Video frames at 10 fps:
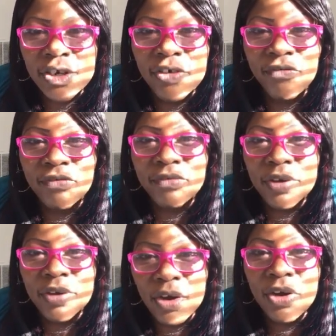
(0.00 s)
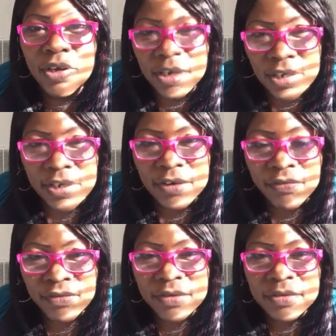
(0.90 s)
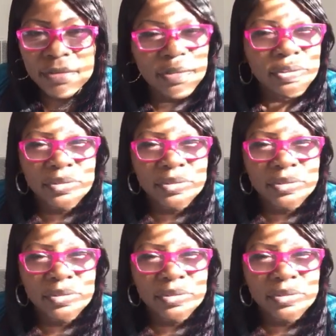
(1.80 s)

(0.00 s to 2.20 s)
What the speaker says: all of. Okay, I'm.